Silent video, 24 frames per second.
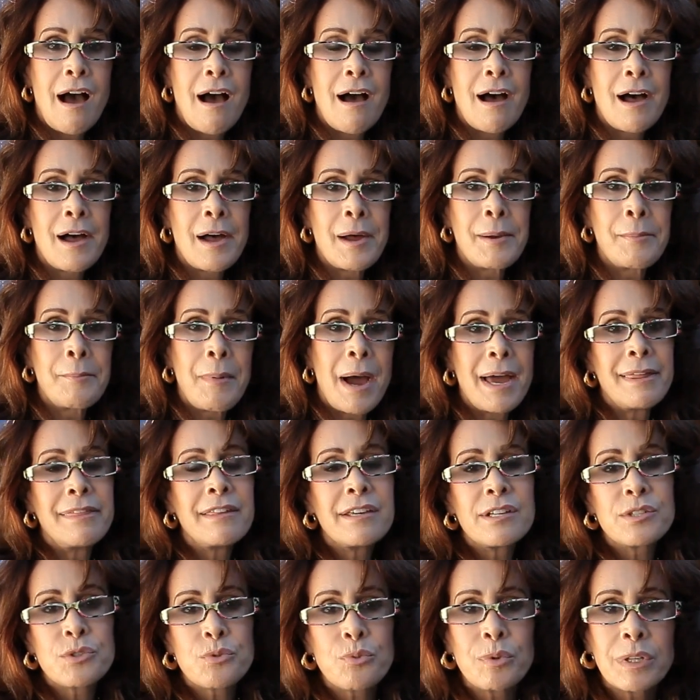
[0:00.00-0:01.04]
I
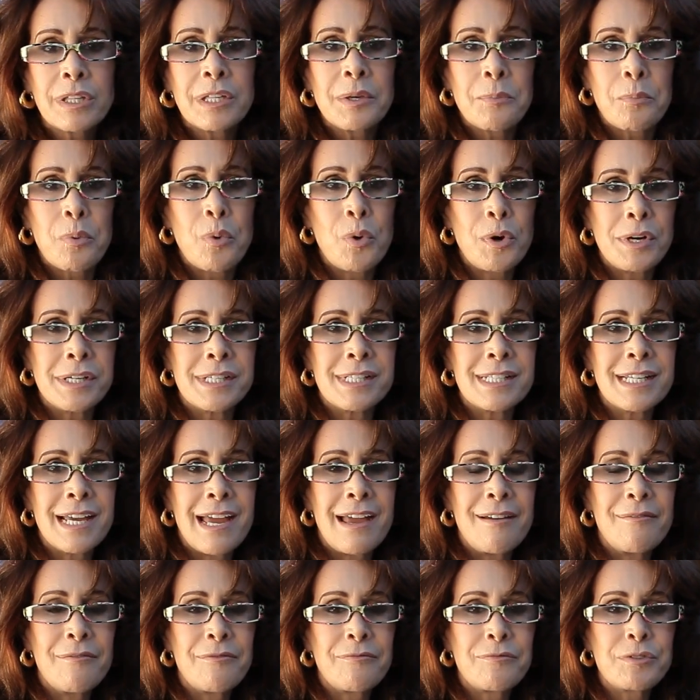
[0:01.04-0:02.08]
think it's really important
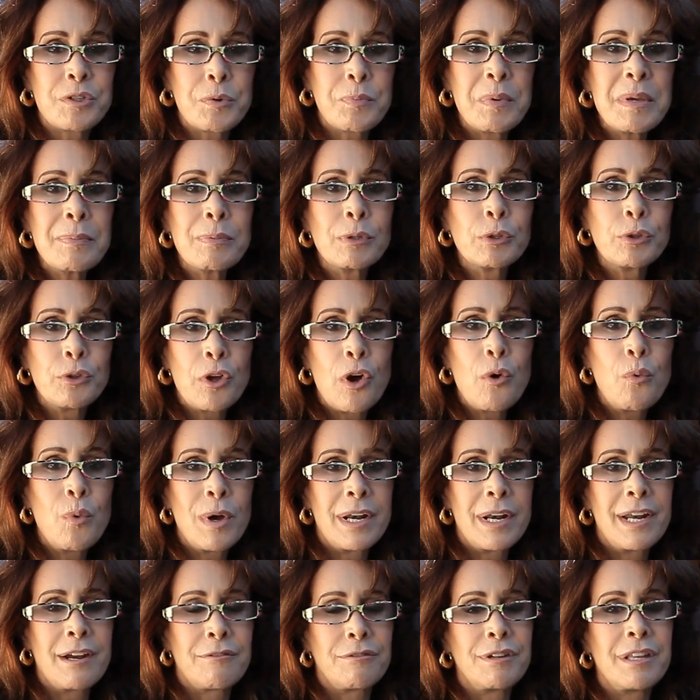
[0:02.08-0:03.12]
so people know
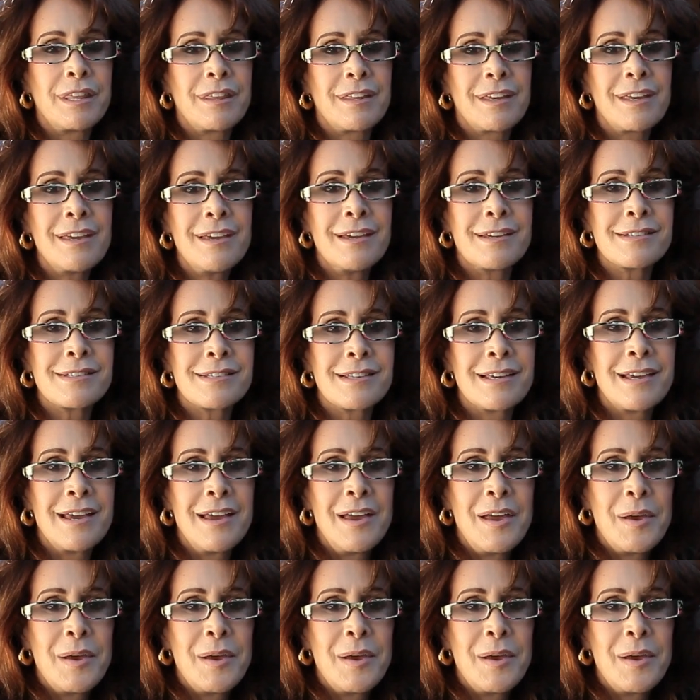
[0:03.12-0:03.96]
what everything is,